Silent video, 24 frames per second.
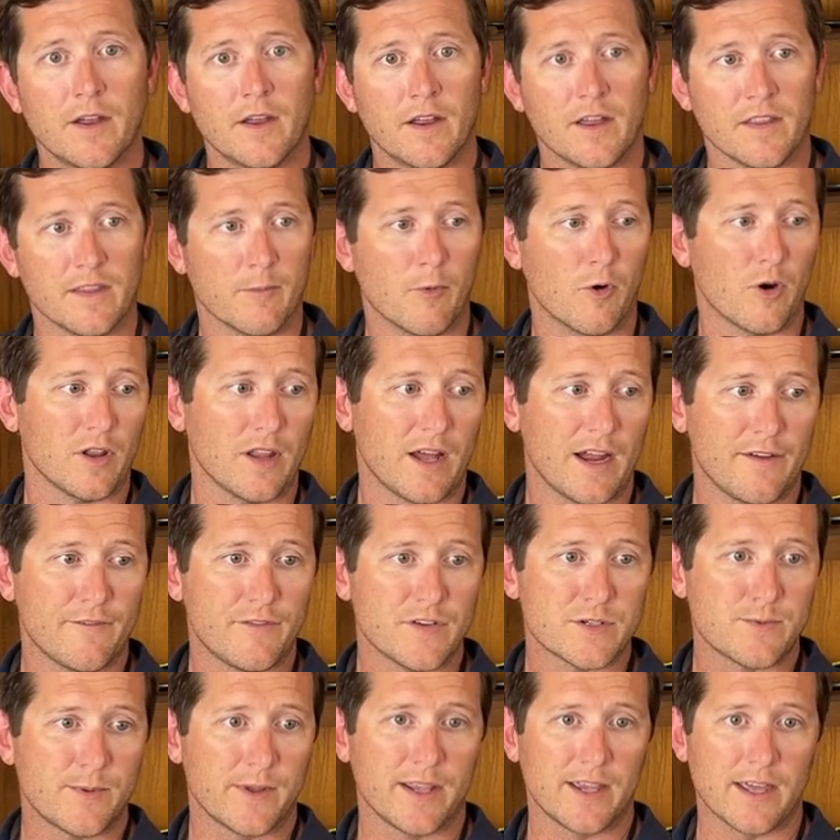And the more
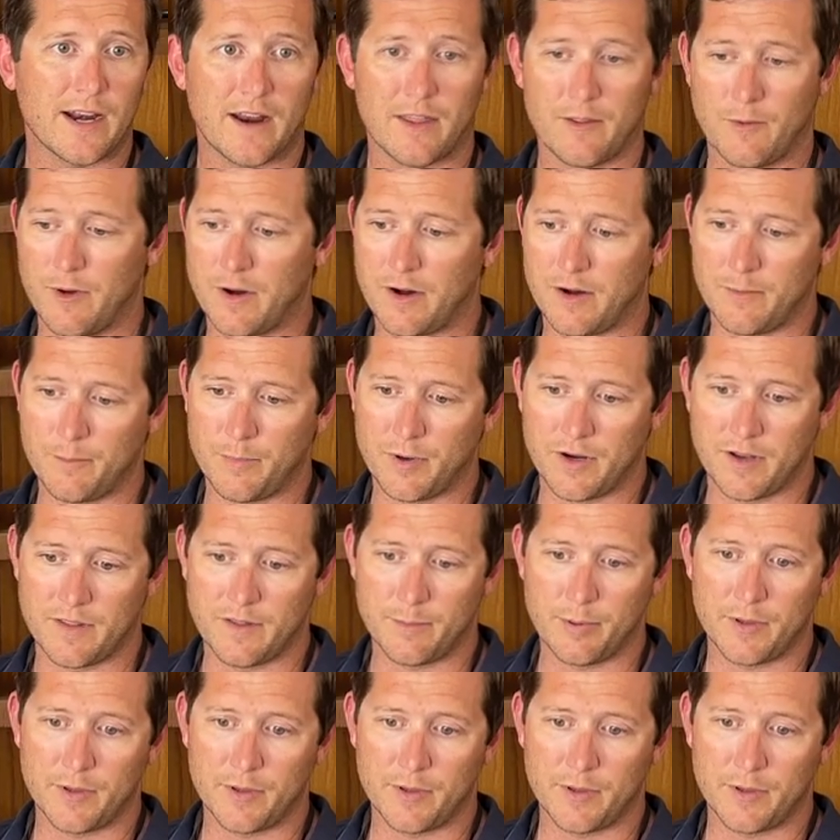lionfish we can get out of the water and put on the